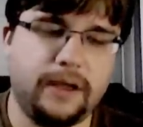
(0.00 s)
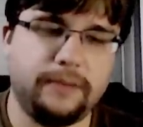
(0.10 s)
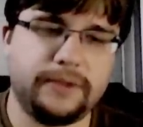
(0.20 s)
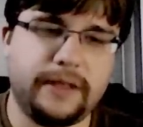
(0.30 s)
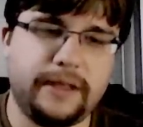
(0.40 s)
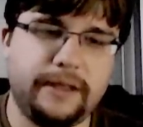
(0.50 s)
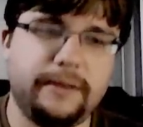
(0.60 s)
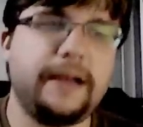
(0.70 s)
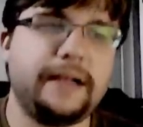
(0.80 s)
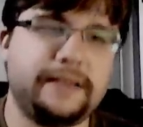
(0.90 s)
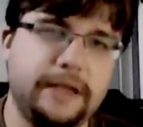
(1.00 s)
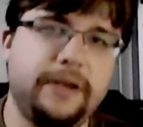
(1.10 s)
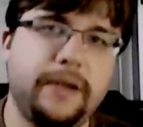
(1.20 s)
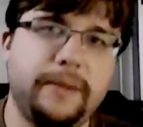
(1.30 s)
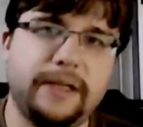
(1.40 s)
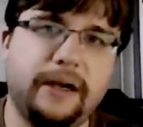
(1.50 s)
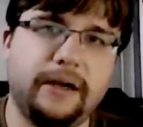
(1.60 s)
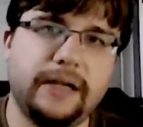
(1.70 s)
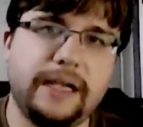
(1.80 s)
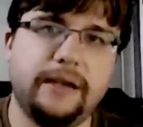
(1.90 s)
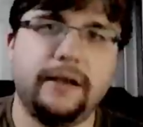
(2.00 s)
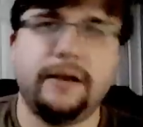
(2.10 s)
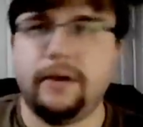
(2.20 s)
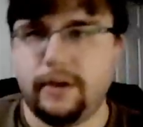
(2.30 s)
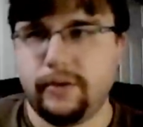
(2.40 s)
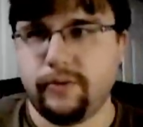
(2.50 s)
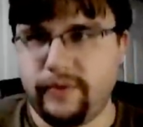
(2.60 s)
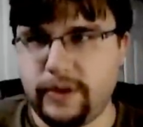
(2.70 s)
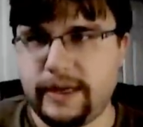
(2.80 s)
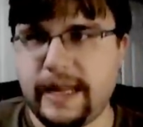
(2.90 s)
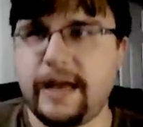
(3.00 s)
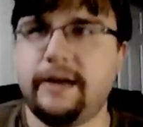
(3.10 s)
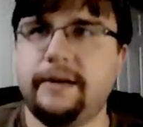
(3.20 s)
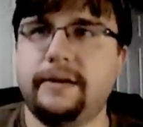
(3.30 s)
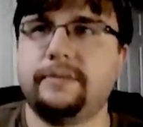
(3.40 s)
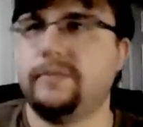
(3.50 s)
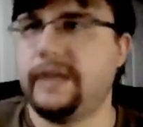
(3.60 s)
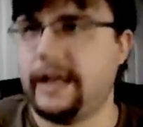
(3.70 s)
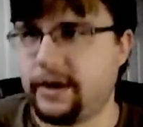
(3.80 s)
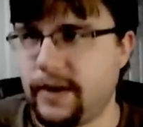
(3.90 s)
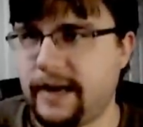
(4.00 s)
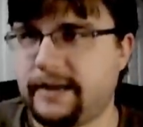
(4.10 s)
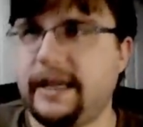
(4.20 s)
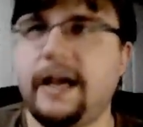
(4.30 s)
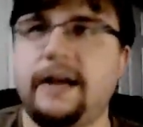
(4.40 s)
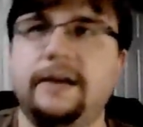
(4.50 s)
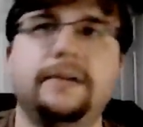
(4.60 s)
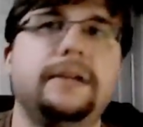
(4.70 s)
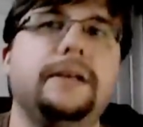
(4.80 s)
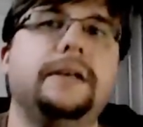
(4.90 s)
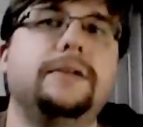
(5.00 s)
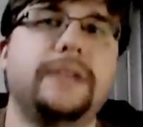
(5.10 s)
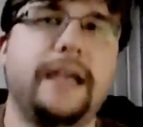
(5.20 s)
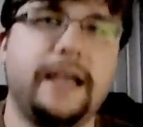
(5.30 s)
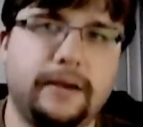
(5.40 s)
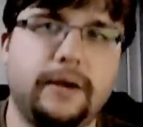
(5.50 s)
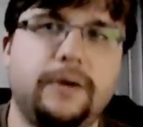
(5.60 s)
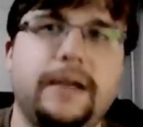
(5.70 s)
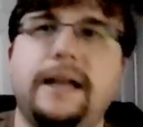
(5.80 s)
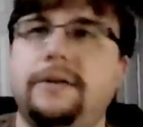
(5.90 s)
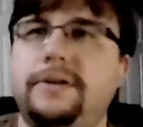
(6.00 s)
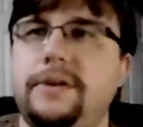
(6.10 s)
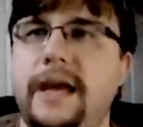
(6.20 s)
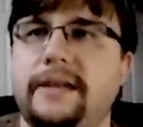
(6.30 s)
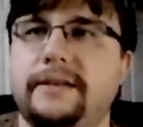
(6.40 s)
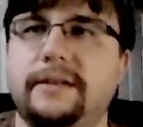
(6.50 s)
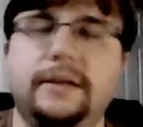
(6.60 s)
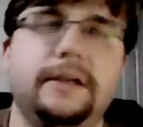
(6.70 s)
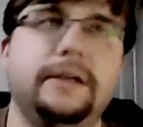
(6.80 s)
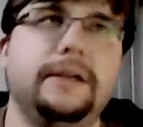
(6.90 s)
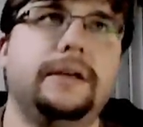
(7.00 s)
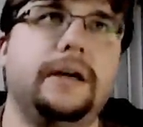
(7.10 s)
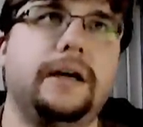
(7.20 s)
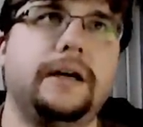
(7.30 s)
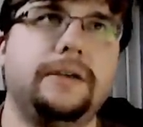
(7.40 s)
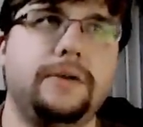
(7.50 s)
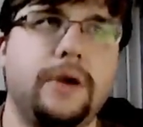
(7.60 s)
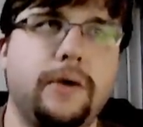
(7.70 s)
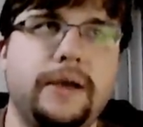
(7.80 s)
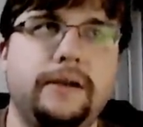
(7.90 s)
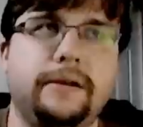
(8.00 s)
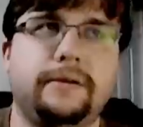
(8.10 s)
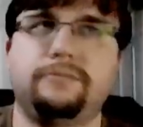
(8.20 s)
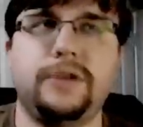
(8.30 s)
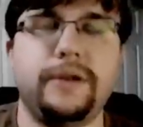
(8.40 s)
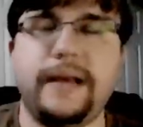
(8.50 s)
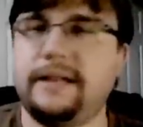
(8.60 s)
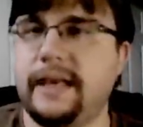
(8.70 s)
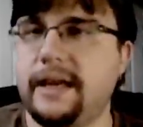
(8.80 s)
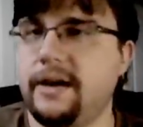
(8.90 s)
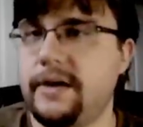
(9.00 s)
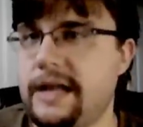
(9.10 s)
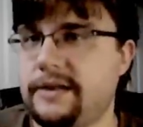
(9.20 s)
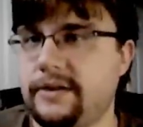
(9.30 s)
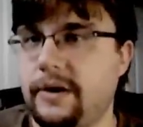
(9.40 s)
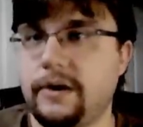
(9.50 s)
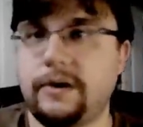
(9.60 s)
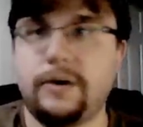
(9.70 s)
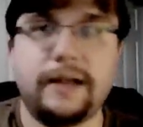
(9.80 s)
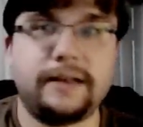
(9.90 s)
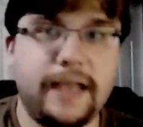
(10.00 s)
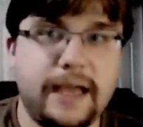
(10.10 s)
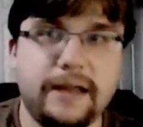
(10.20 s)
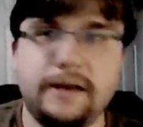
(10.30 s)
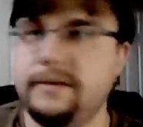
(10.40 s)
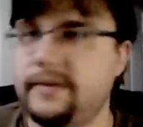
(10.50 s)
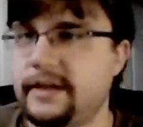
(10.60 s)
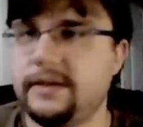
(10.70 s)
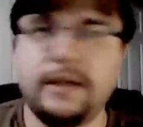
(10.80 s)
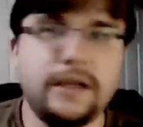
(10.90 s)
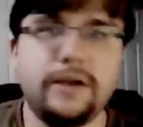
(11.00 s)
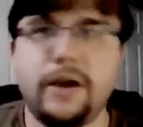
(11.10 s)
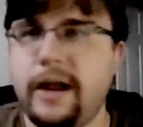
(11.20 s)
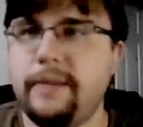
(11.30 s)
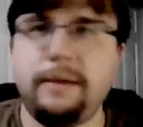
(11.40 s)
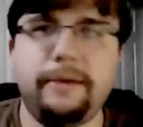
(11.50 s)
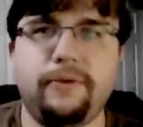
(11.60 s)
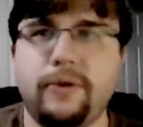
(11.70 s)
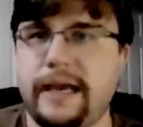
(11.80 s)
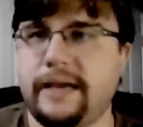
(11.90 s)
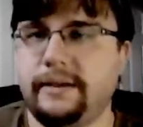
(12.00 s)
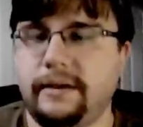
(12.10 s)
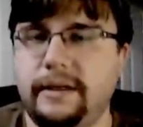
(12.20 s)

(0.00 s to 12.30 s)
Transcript: So then the next day, you come into Anki, review it again, get it correct again. It'll say, okay, now 2 days. You go in 2 days later, you answer the card correct again. It says, all right, maybe 4 days.